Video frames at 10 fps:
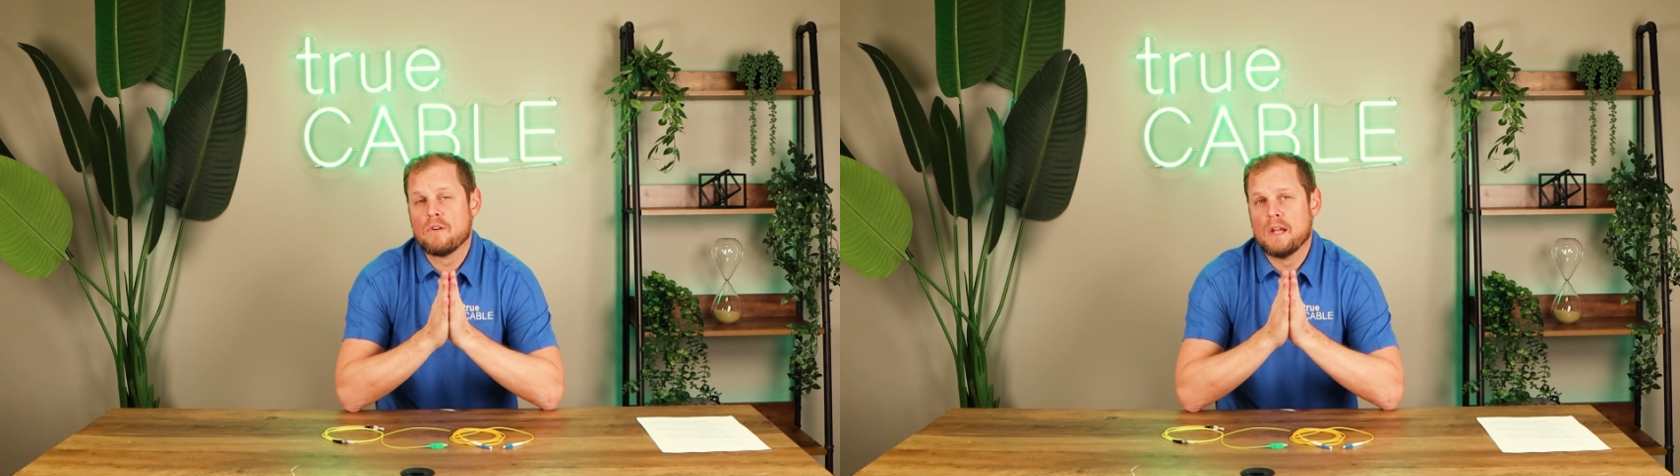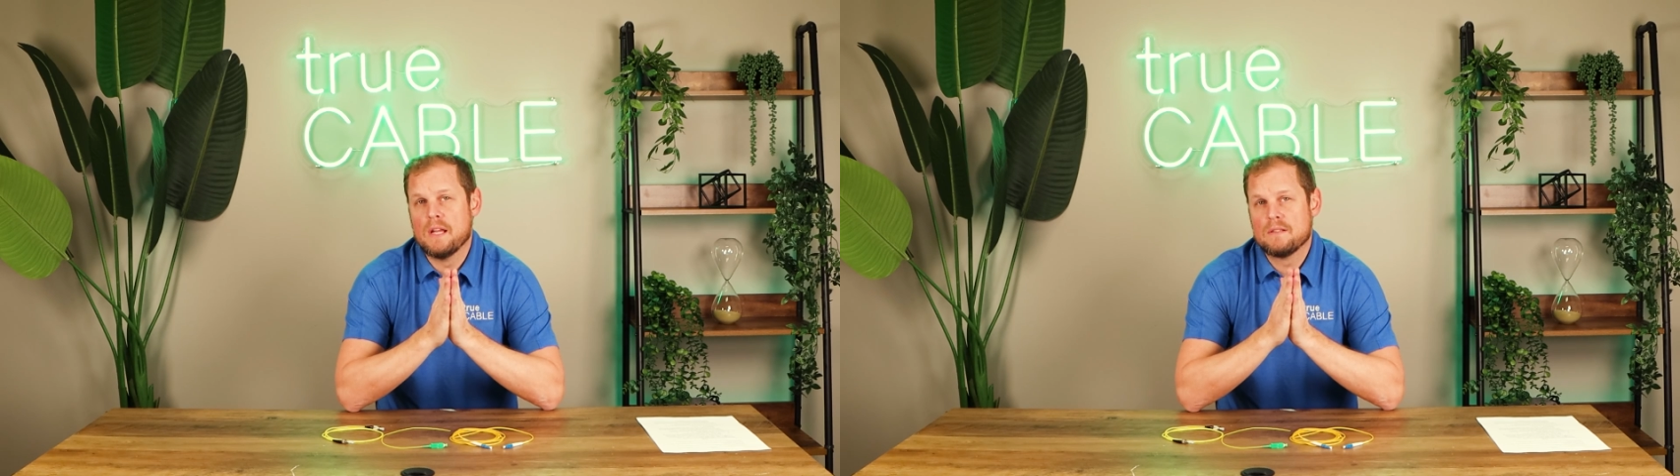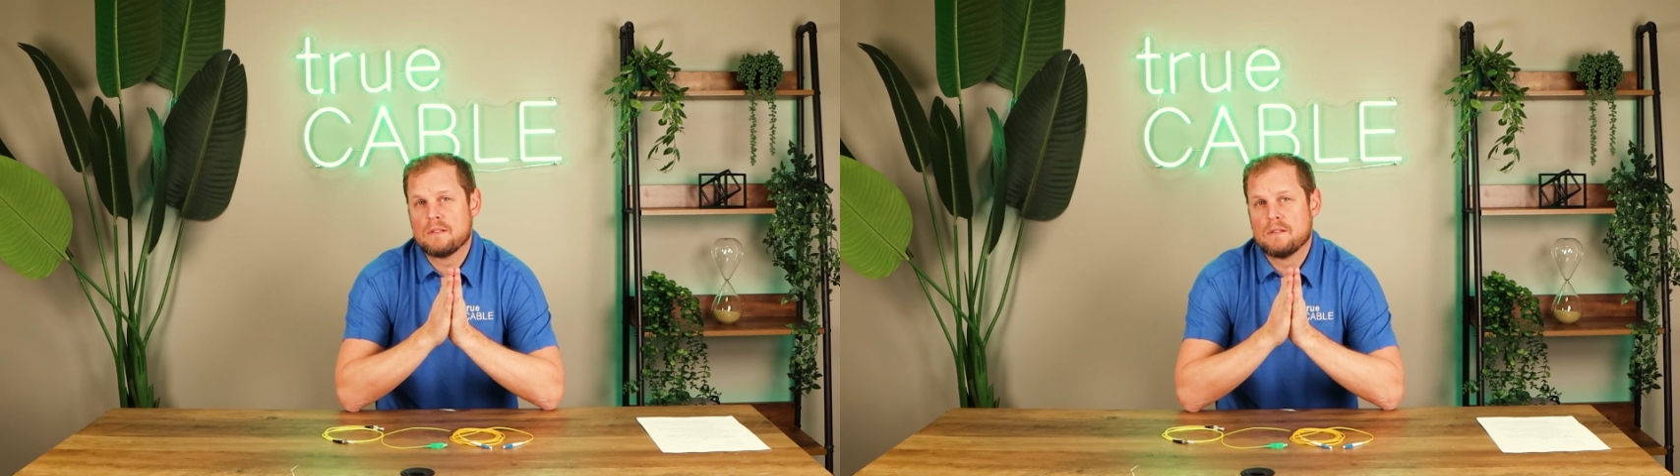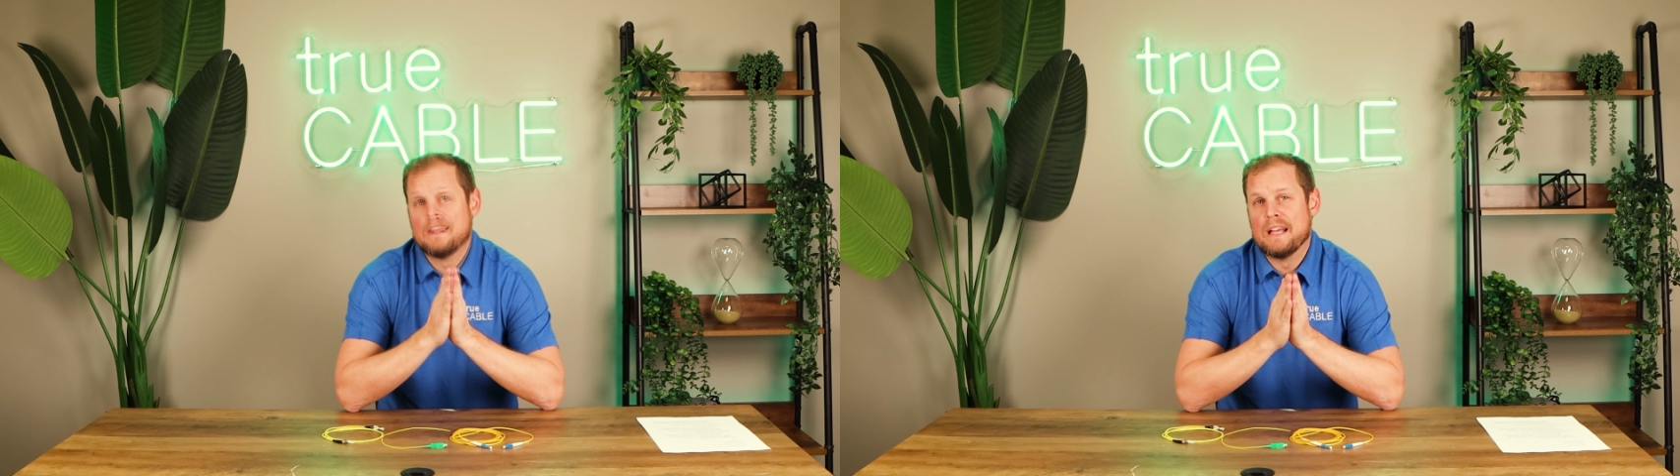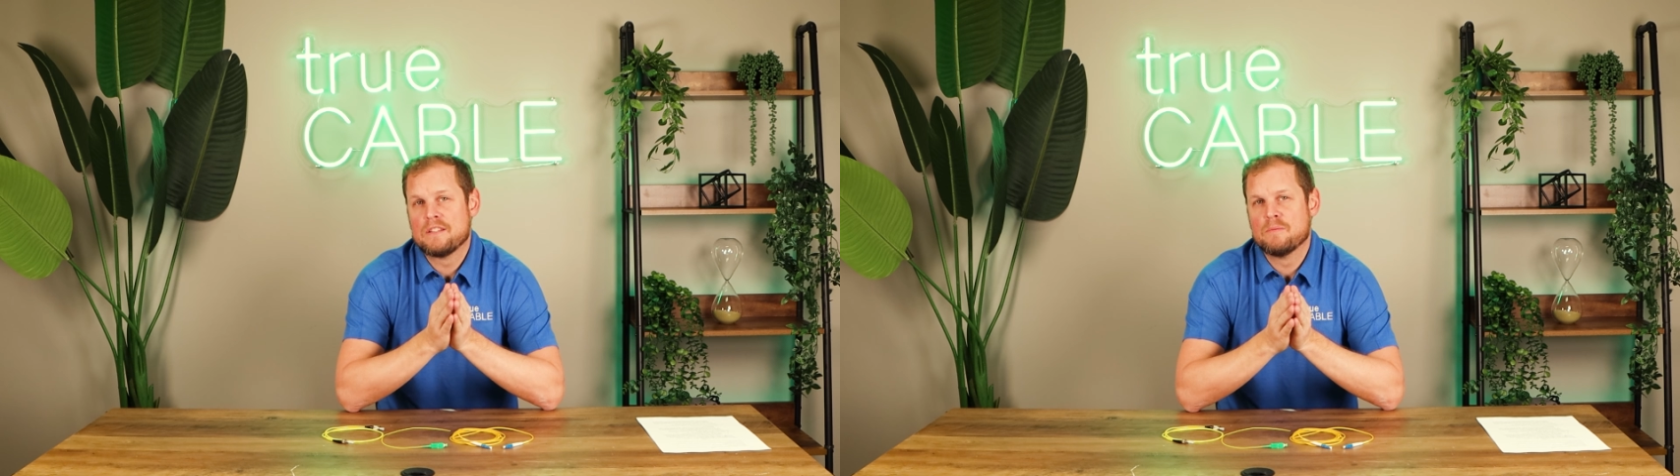creates
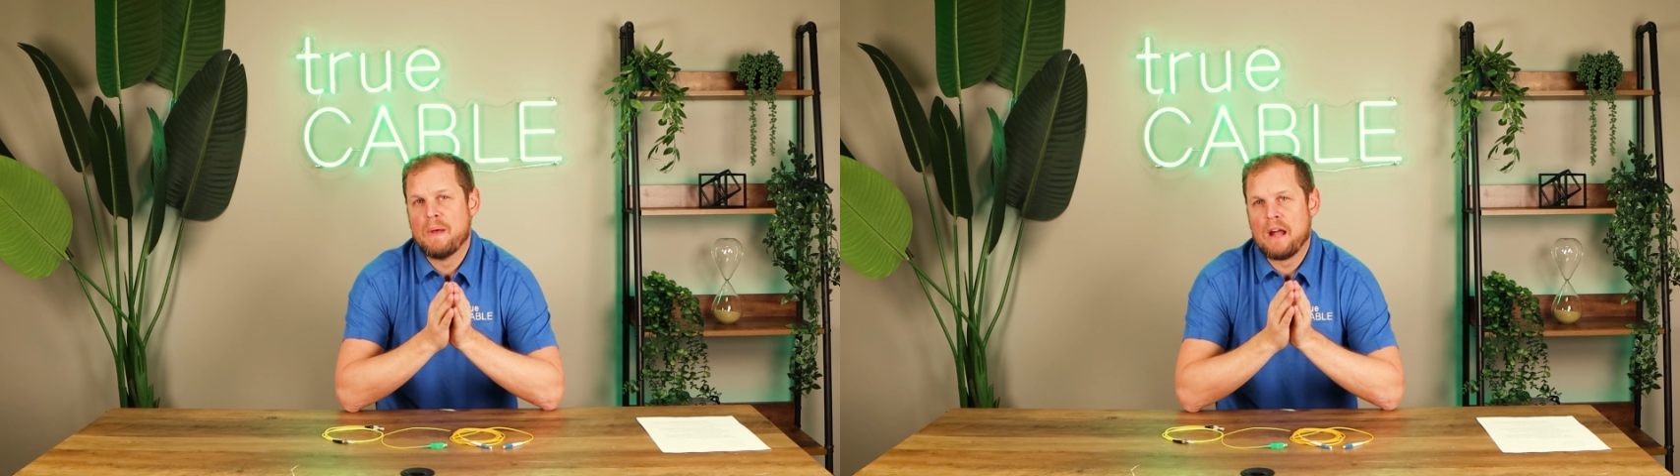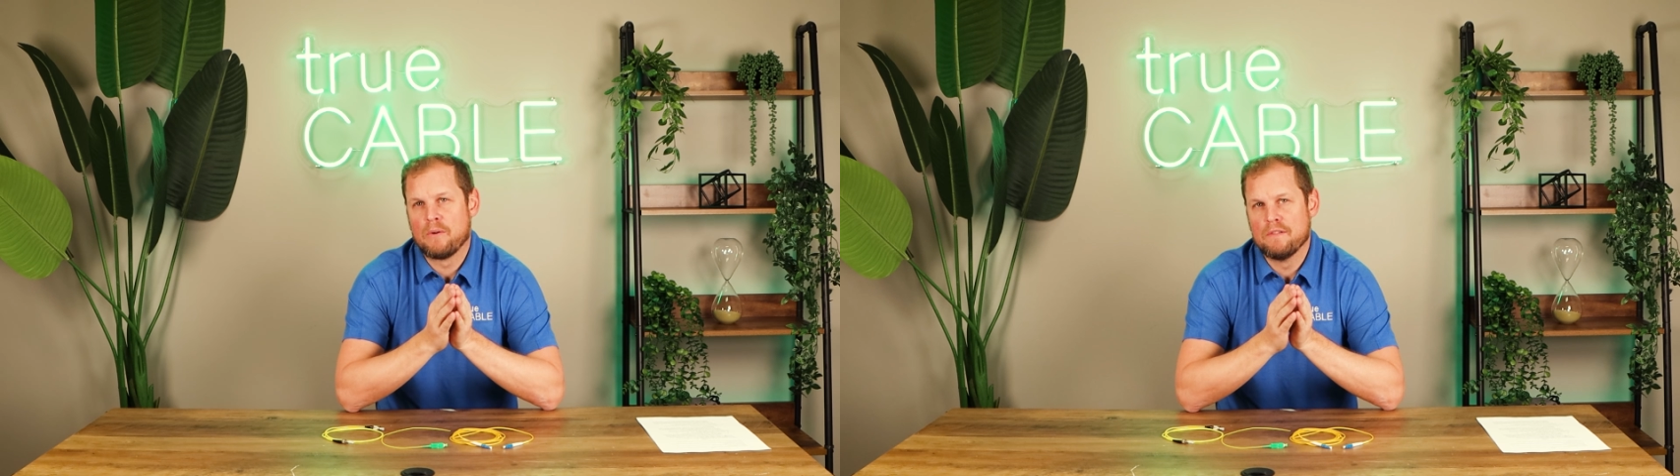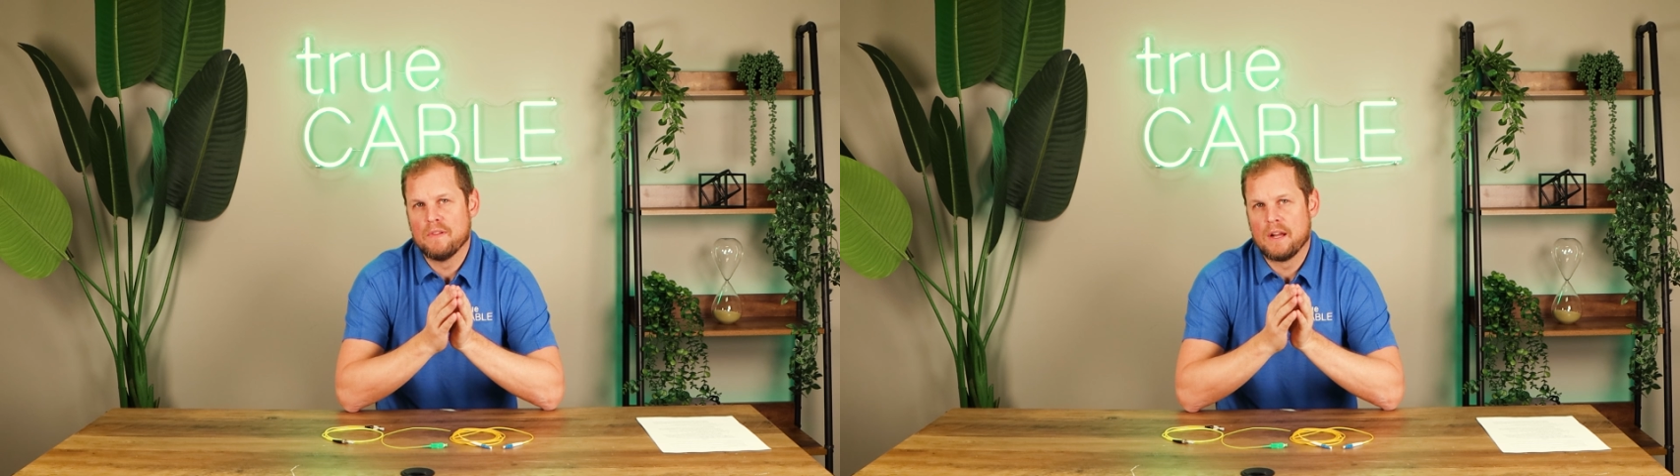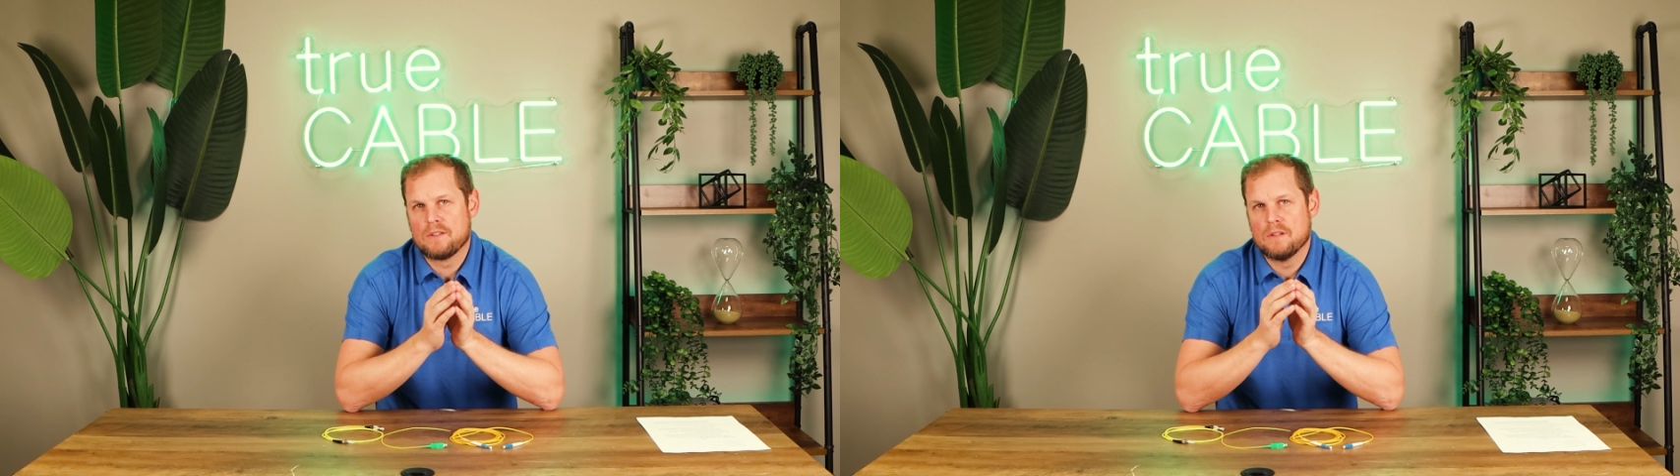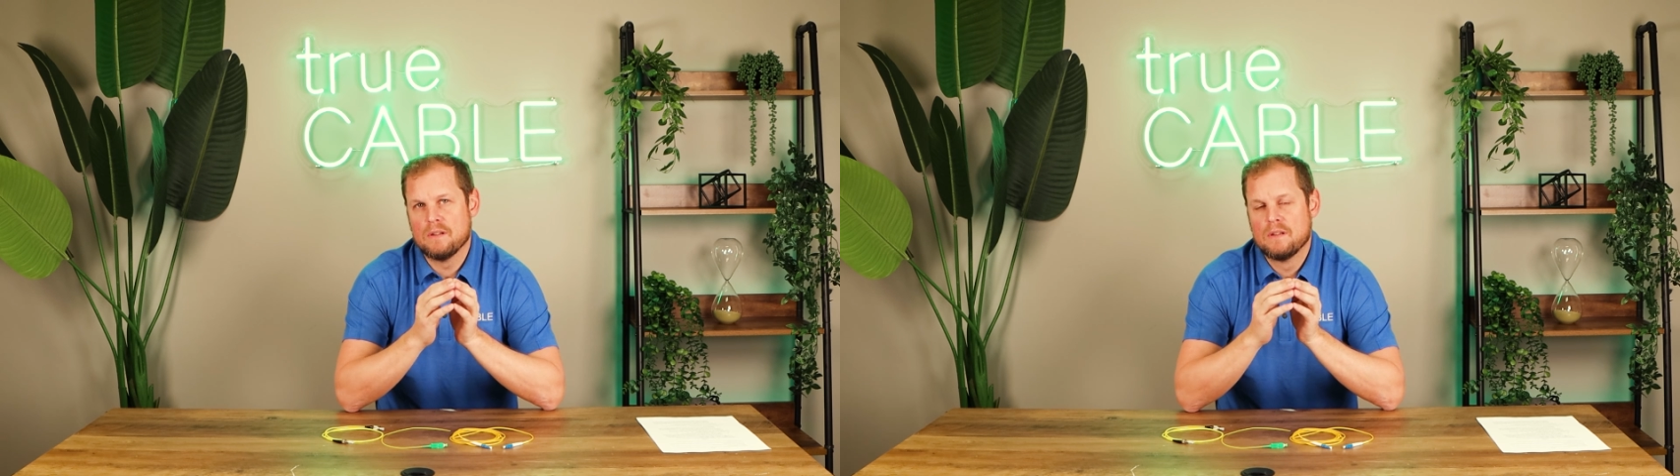less back
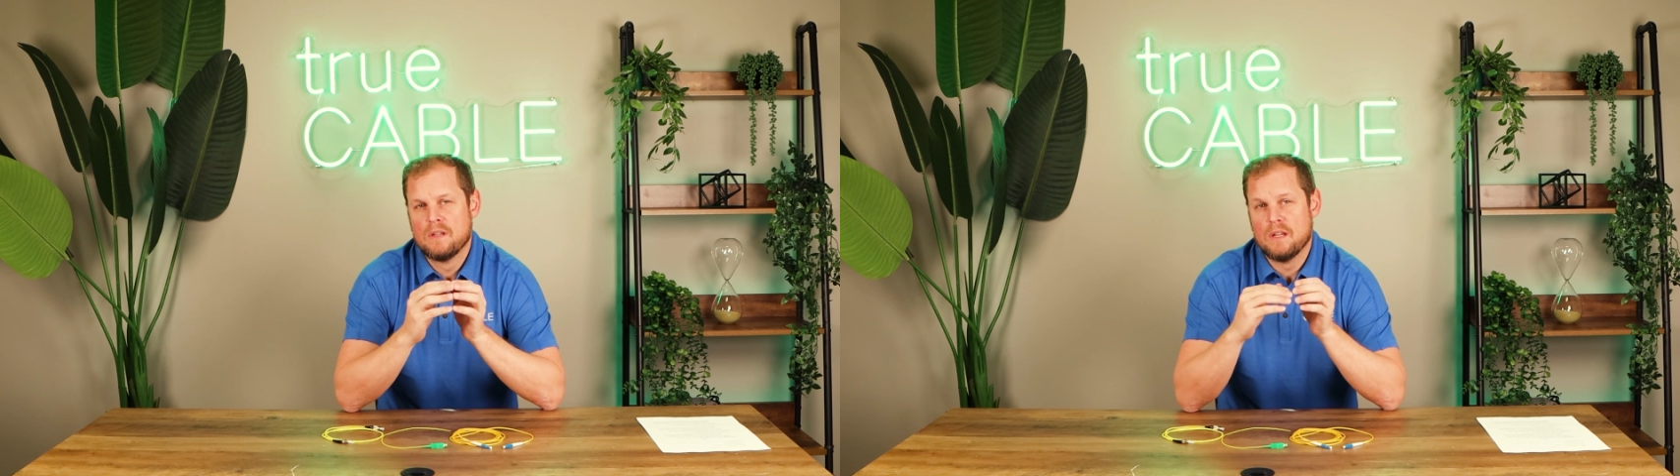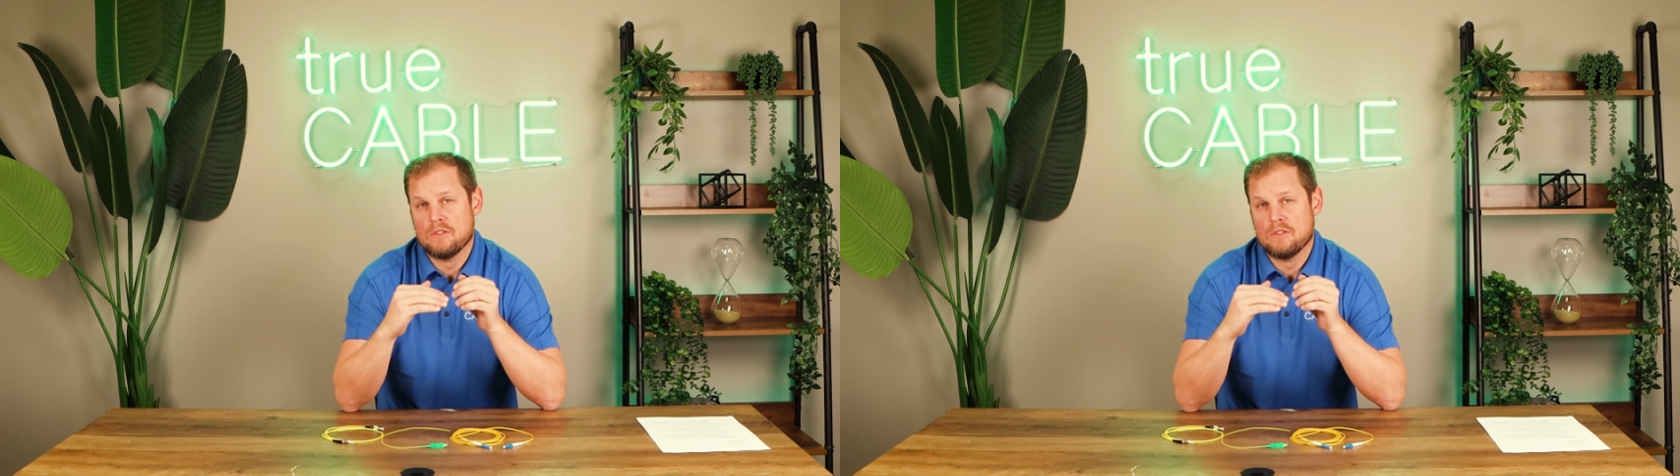reflection.